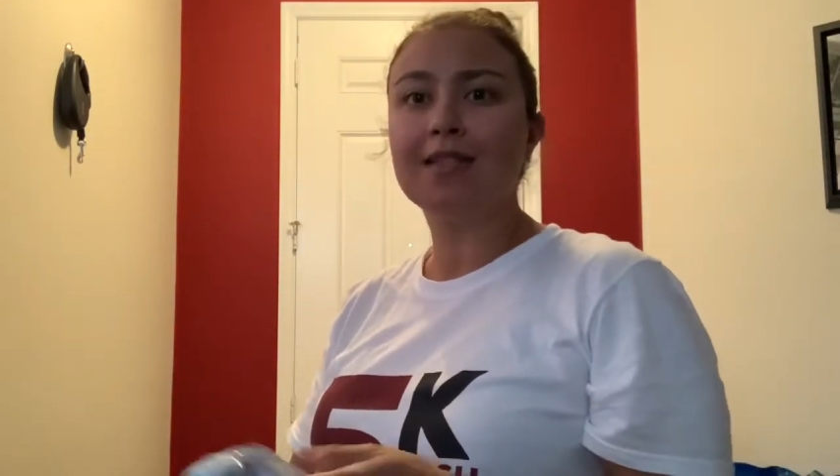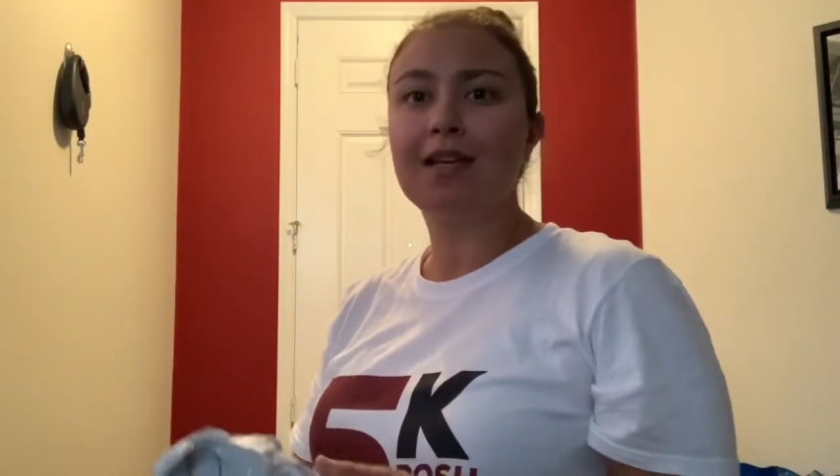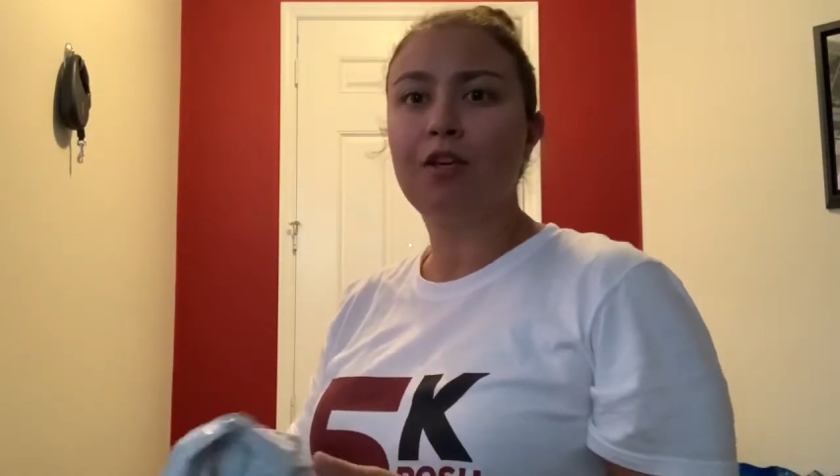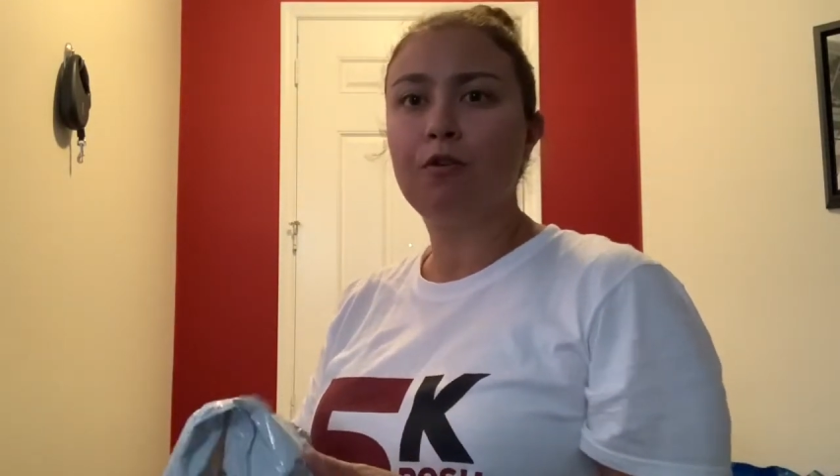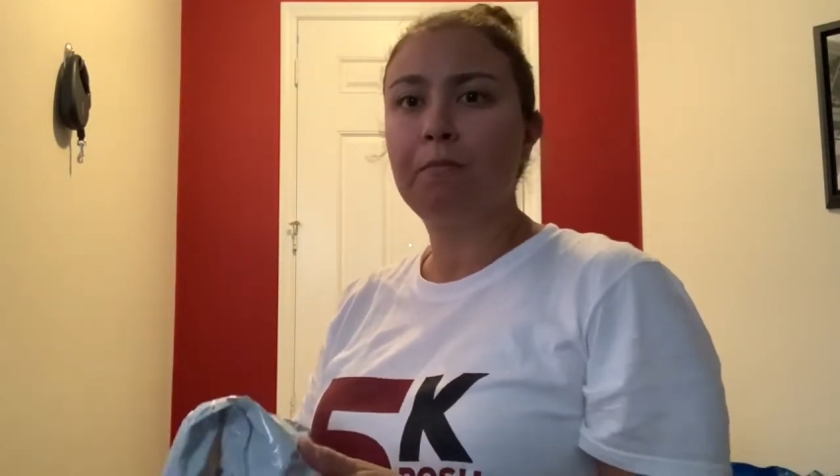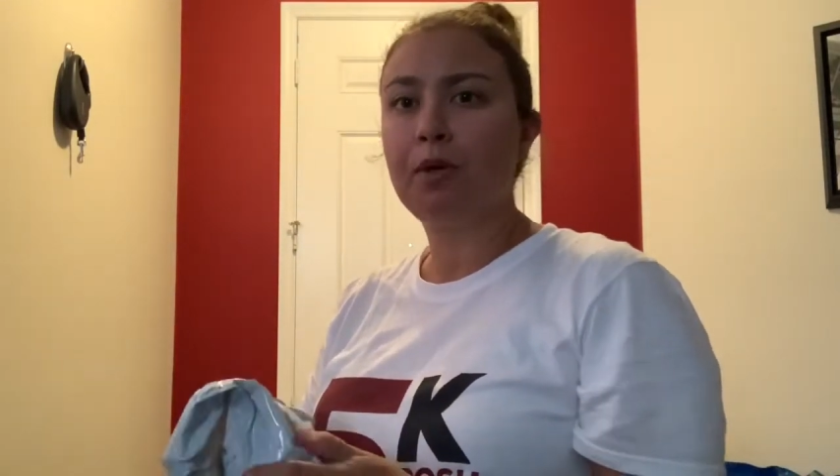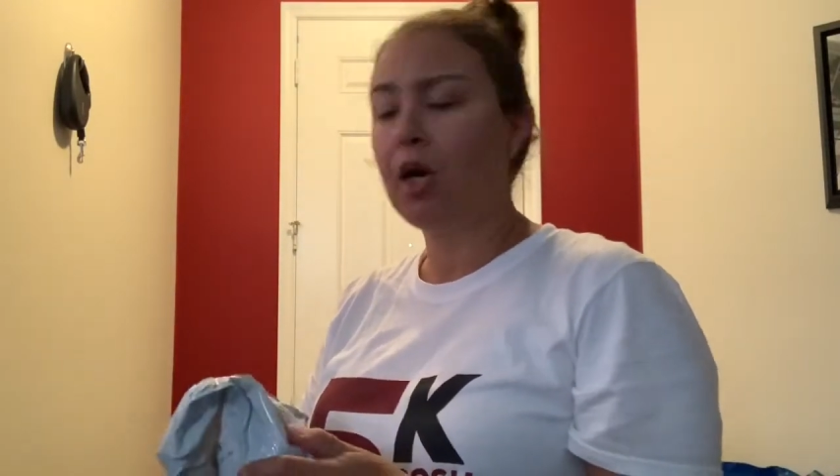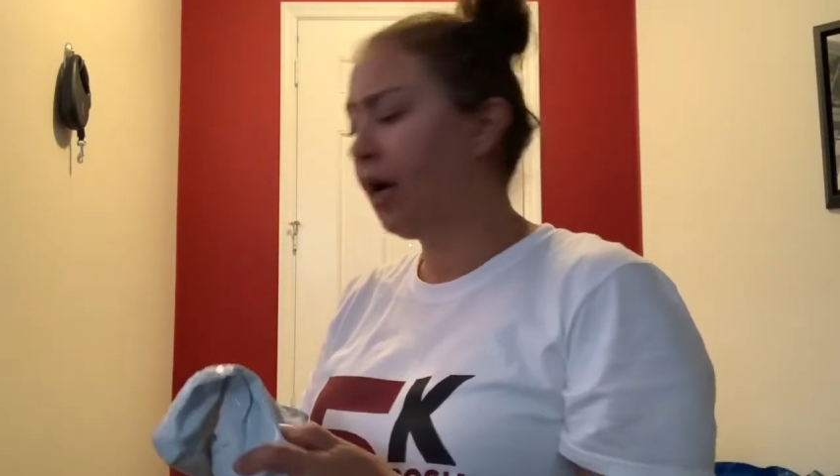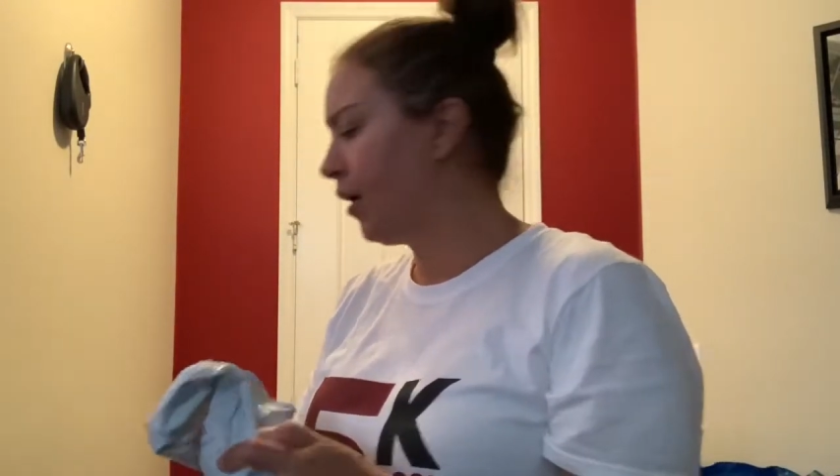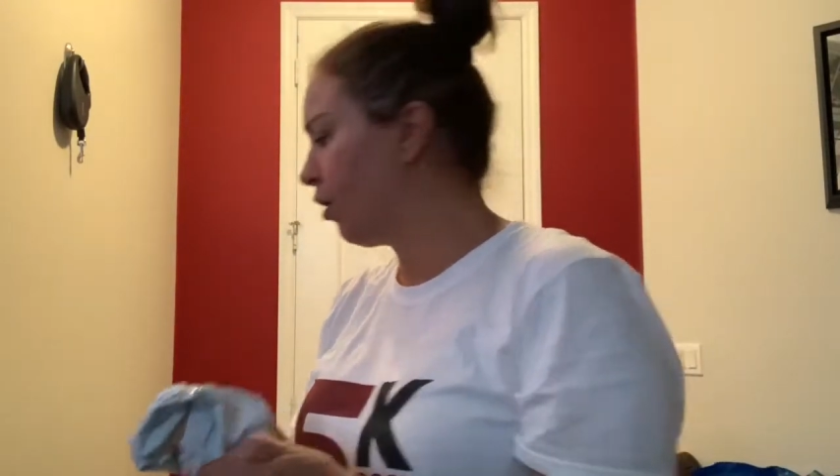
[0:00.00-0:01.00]
like you would put
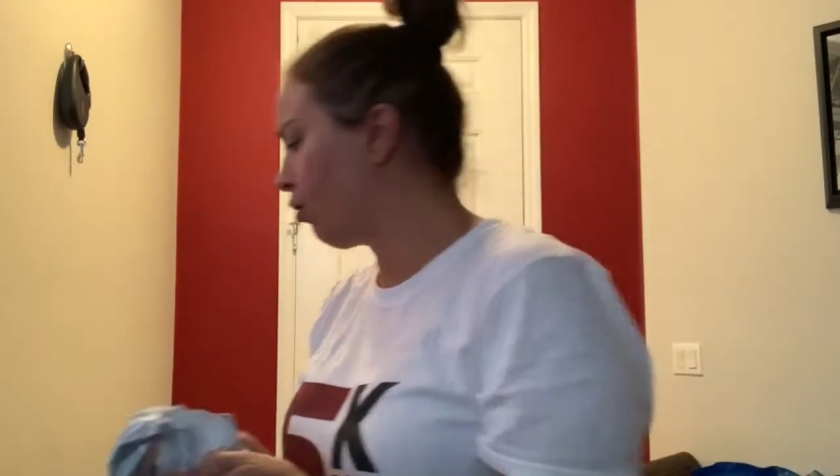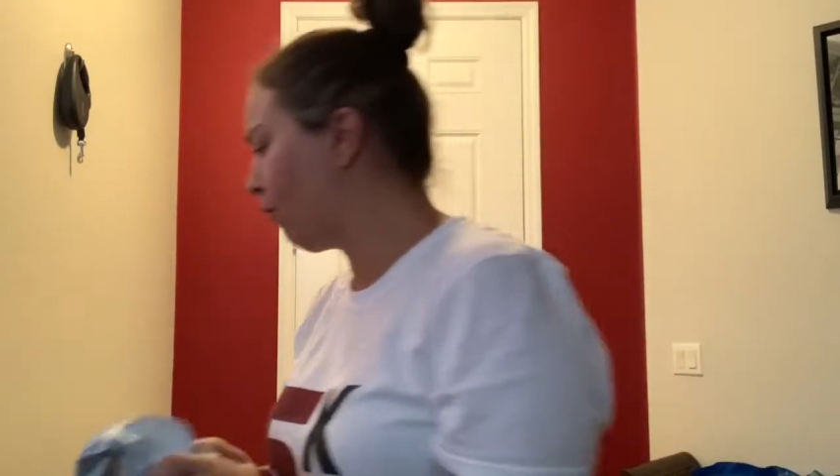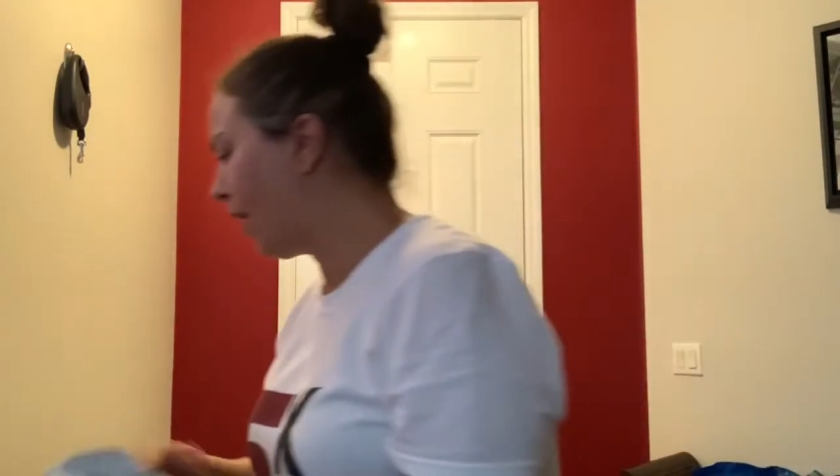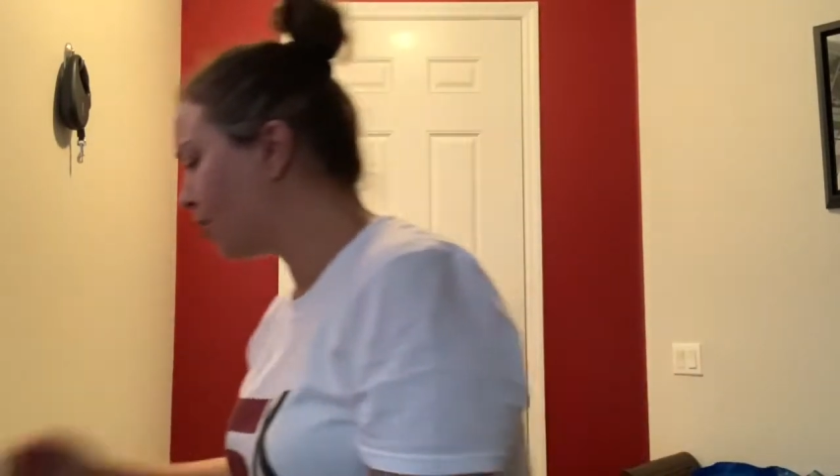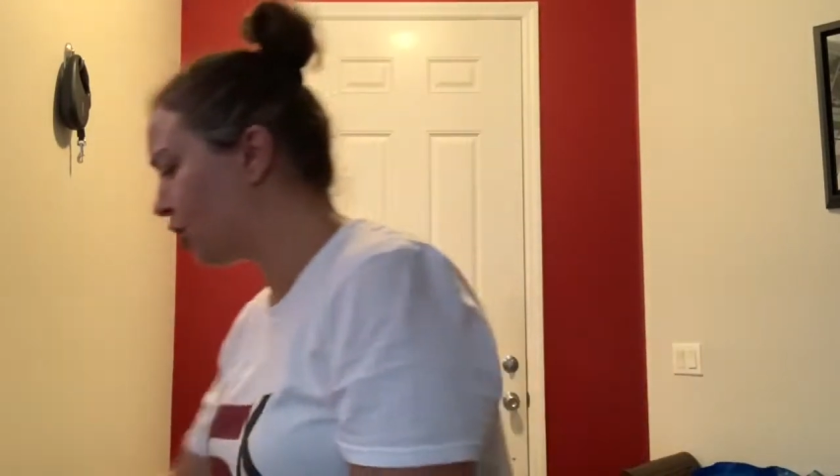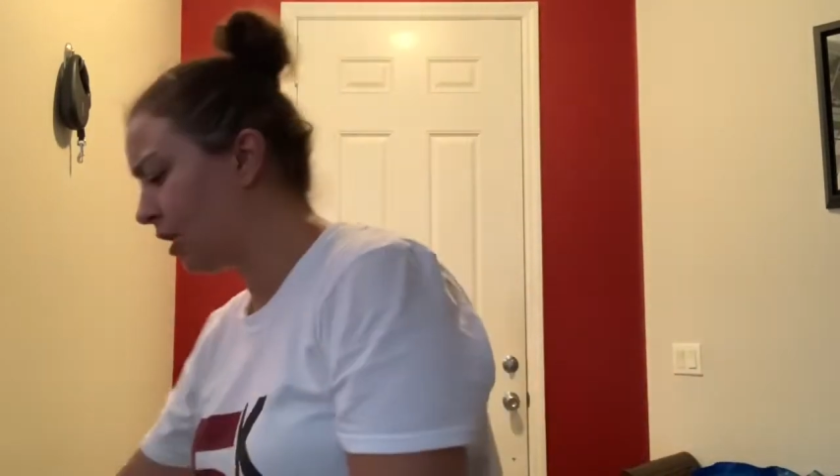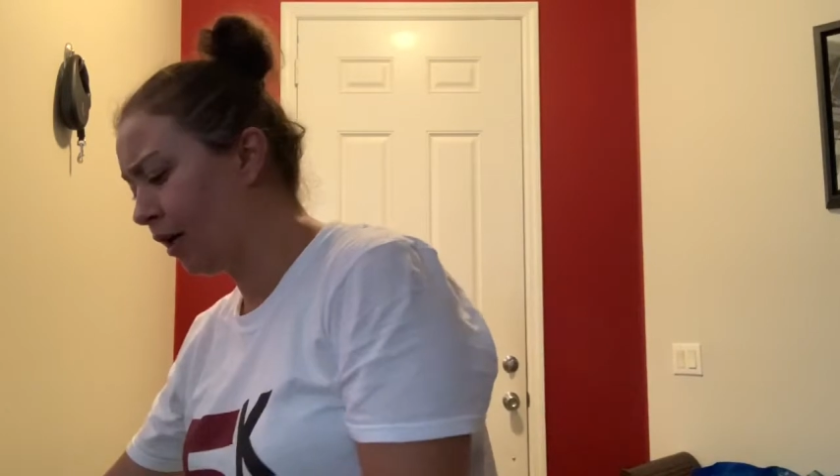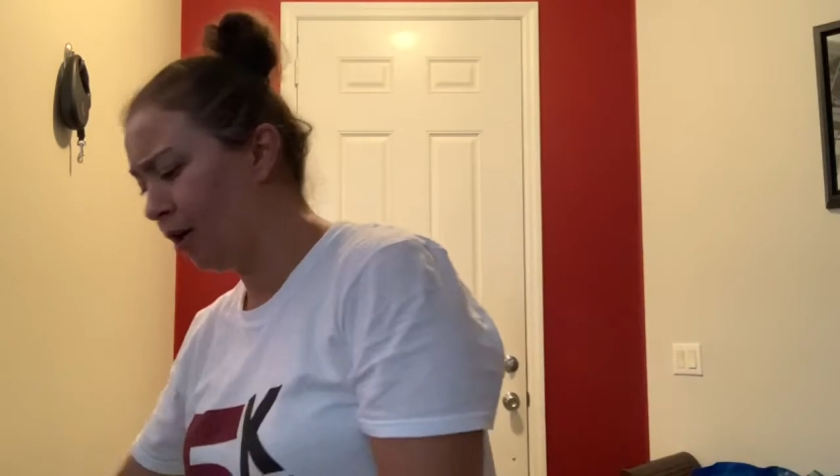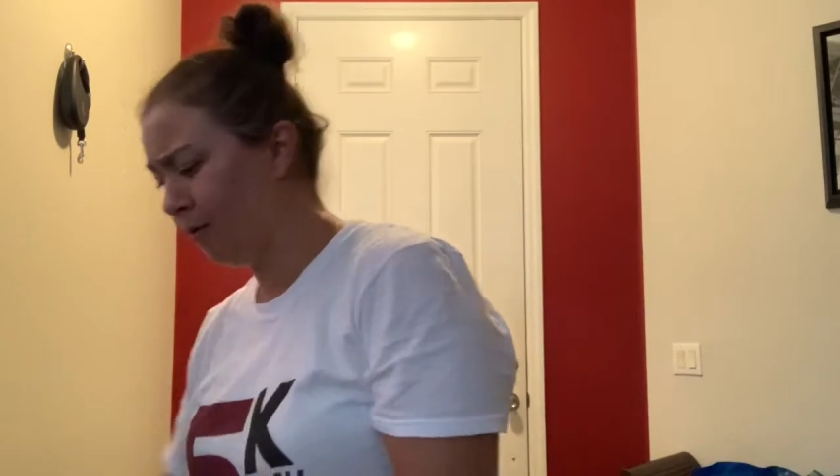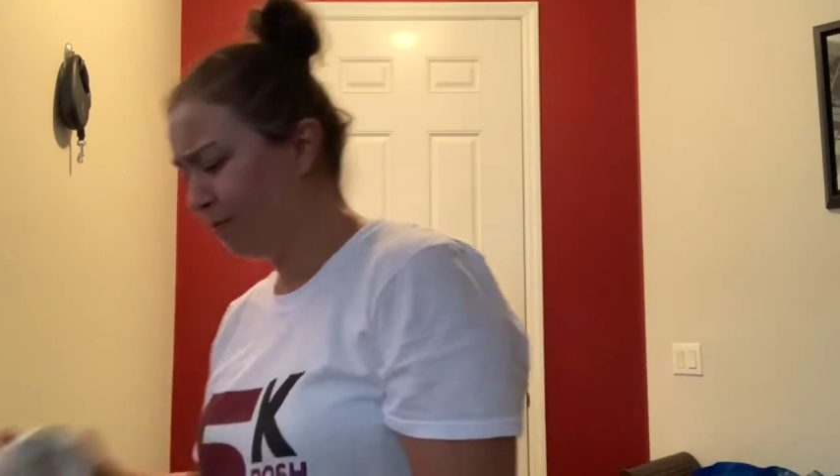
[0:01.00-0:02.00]
on a garage
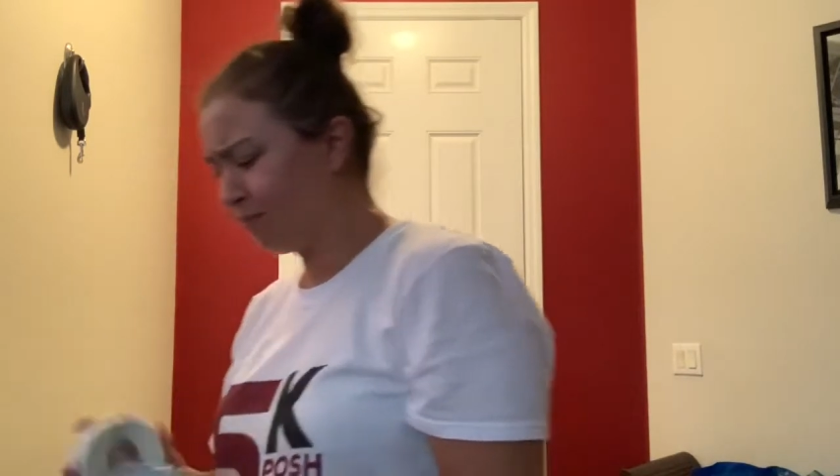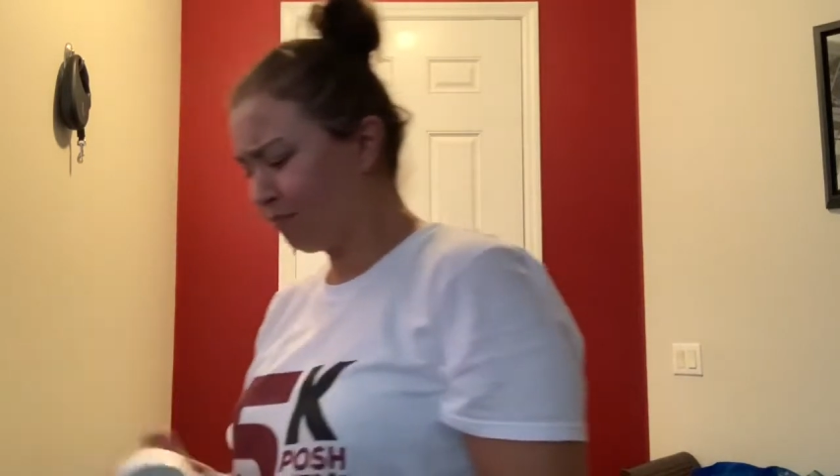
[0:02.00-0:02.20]
sale.